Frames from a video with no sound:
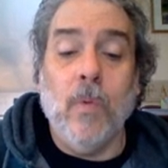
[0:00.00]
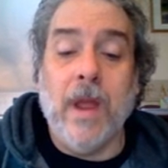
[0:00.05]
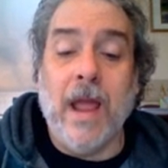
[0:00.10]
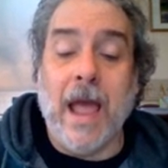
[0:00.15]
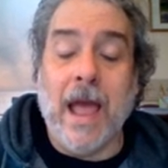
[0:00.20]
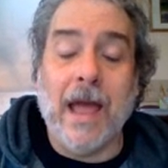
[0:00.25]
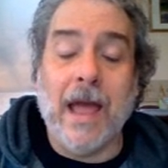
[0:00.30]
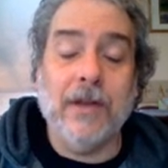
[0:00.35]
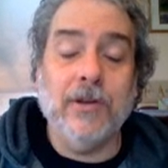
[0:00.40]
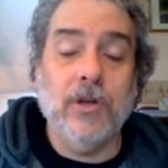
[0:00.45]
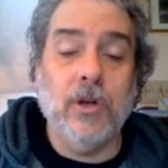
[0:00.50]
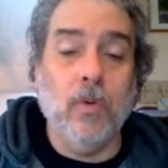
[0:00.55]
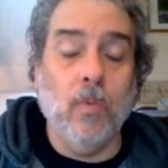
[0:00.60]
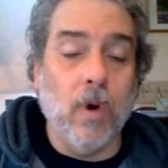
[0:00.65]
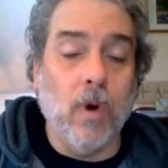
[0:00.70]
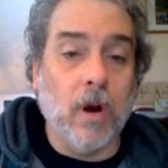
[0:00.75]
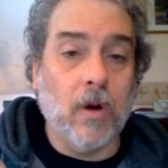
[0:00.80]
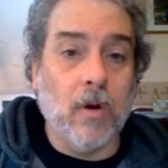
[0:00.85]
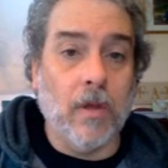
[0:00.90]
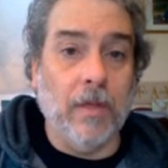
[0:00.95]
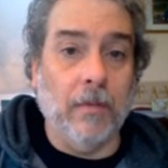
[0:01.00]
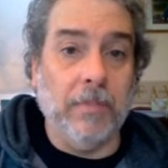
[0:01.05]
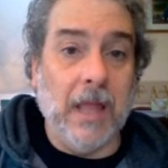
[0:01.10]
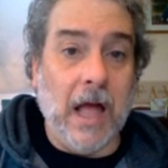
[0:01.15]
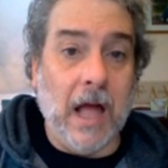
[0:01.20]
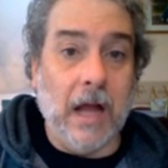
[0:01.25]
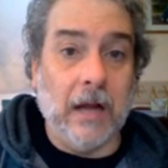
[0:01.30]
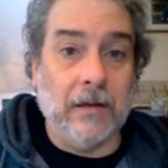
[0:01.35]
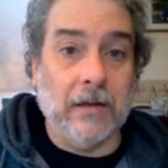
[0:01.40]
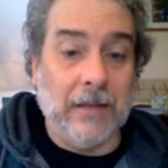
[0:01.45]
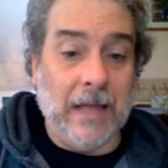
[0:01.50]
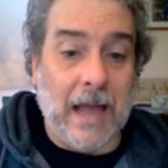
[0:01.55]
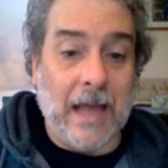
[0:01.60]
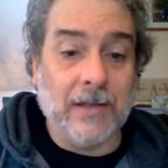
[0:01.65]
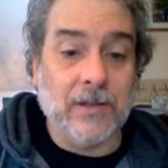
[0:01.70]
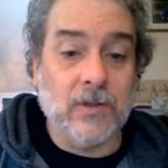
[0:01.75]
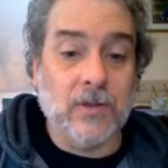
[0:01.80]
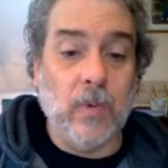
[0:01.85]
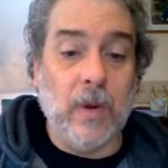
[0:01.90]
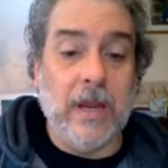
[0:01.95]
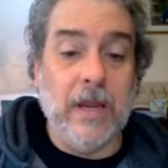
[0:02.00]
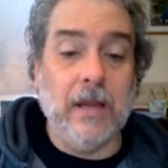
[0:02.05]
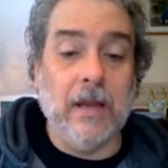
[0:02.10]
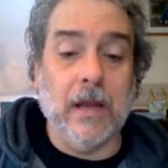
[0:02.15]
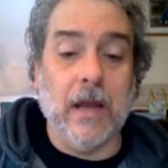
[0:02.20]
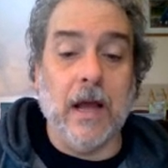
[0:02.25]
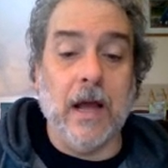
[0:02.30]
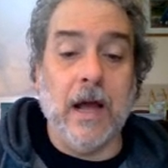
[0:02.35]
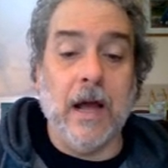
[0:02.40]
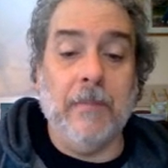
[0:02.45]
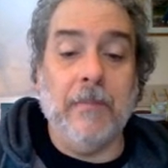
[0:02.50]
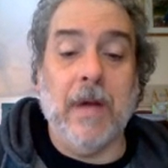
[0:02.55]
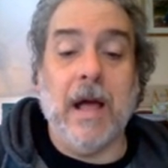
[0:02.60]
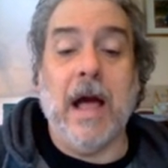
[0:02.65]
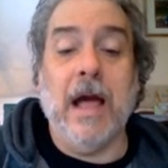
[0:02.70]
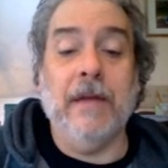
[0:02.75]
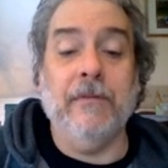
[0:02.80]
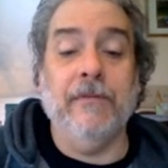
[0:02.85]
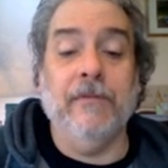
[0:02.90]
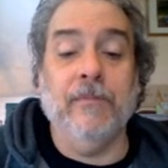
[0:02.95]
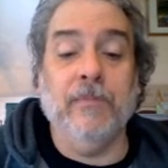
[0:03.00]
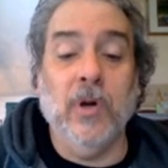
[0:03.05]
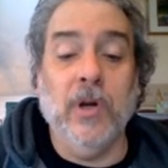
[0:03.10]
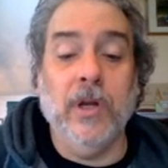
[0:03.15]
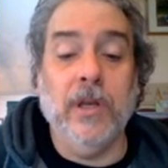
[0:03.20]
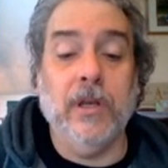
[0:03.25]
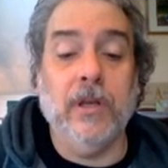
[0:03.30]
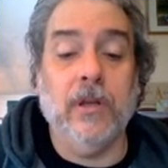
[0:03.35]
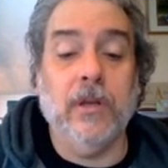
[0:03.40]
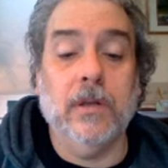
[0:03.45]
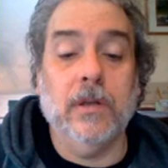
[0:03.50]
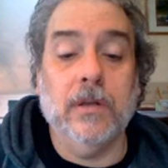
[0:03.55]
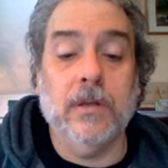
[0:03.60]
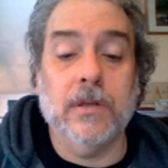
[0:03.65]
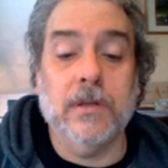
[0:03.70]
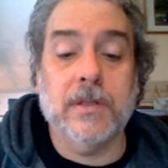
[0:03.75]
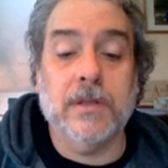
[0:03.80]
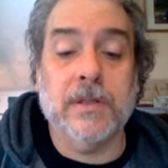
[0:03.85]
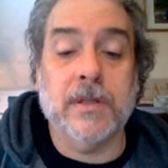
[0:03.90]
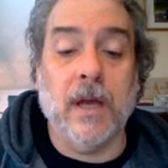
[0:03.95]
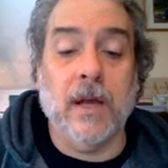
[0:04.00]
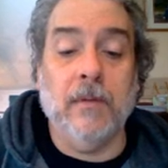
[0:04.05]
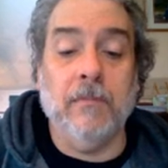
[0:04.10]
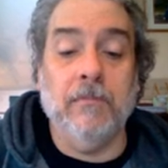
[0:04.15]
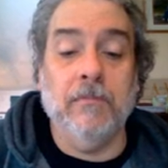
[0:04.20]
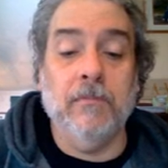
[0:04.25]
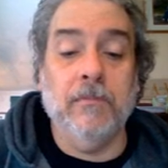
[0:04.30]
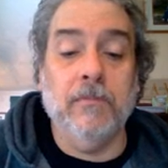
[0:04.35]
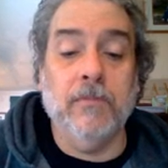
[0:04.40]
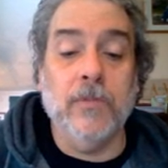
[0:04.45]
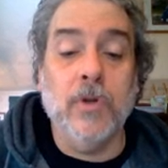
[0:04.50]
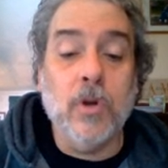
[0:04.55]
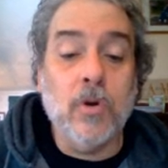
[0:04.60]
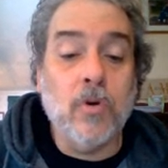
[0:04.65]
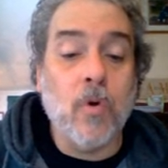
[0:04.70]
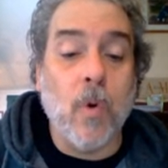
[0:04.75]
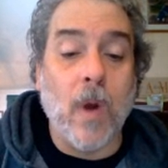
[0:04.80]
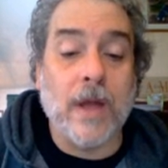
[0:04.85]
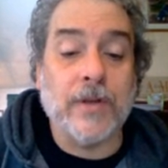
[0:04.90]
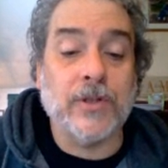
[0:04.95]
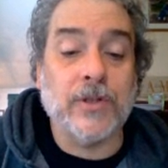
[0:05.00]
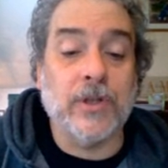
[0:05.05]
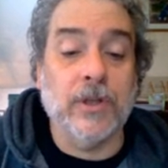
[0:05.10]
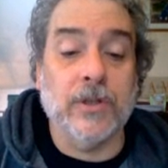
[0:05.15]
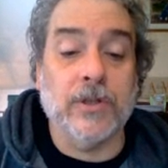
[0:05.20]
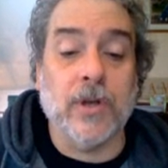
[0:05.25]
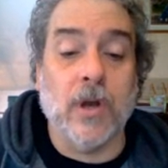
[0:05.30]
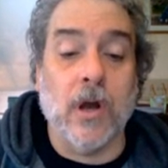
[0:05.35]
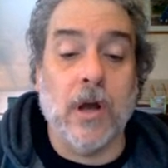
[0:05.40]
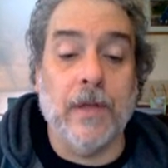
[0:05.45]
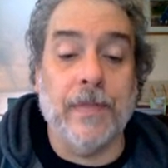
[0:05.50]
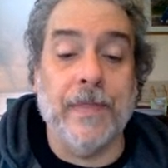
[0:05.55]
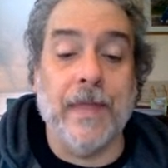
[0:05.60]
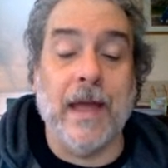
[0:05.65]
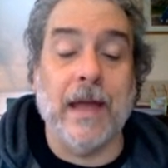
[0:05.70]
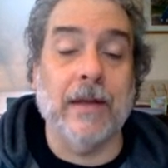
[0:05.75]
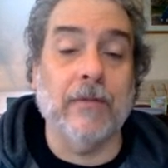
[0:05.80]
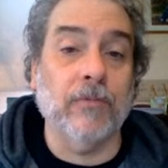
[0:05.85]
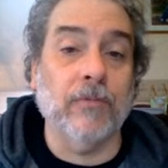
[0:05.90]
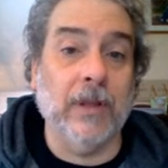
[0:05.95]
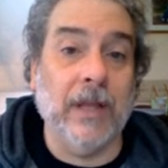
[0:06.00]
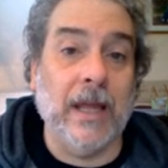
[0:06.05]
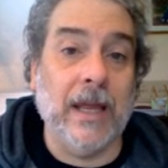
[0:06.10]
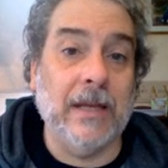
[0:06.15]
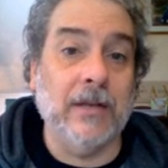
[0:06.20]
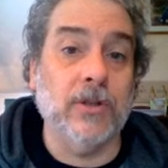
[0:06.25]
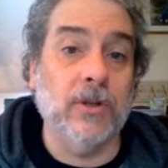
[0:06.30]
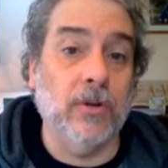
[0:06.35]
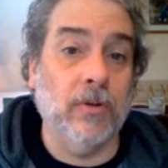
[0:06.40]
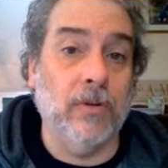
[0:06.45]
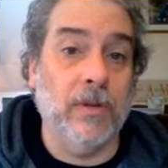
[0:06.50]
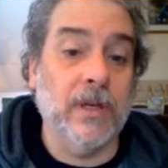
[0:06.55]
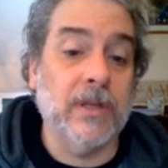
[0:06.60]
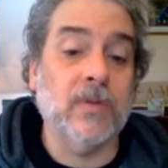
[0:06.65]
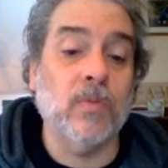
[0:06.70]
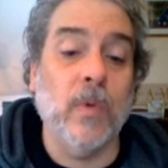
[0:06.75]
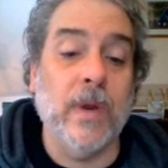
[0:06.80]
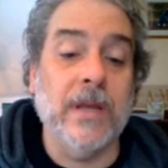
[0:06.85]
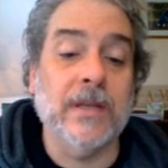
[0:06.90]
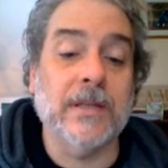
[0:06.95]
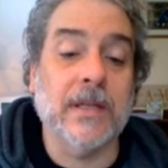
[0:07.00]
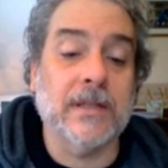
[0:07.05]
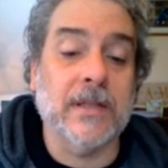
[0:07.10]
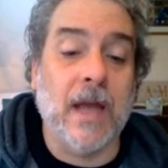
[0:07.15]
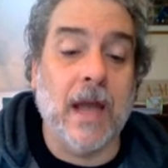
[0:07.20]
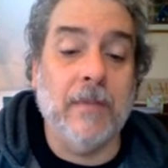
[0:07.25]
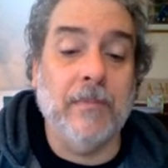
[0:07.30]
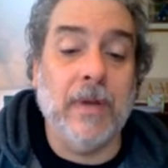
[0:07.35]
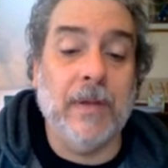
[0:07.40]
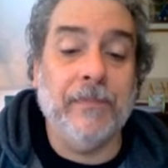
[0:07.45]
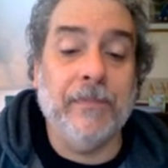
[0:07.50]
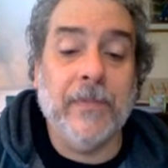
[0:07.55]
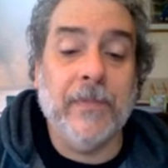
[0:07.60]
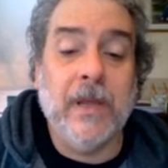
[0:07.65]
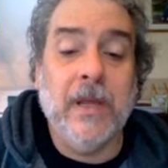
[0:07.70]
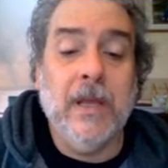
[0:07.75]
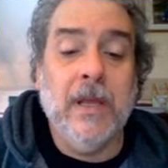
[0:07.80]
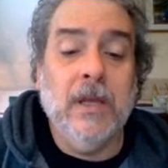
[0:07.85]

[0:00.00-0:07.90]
we had you work on the blog last week. Um, I've put some new questions on that relate to this week's assignment.